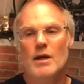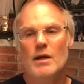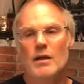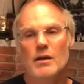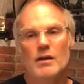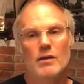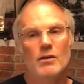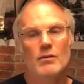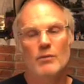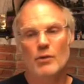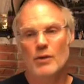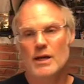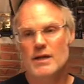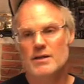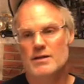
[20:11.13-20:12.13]
you're a
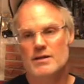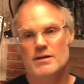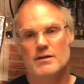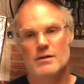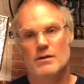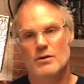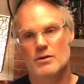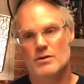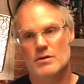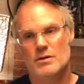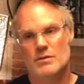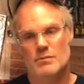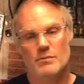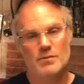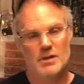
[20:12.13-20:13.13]
Marine who's
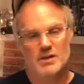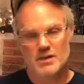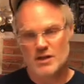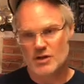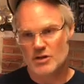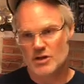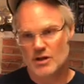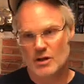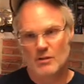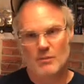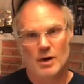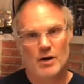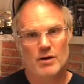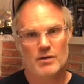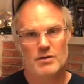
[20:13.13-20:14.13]
been stationed on
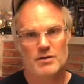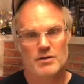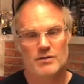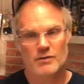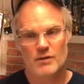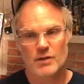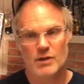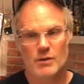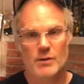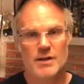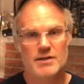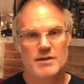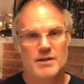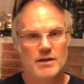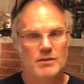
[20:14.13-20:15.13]
Mars for the
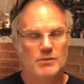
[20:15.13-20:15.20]
UAC,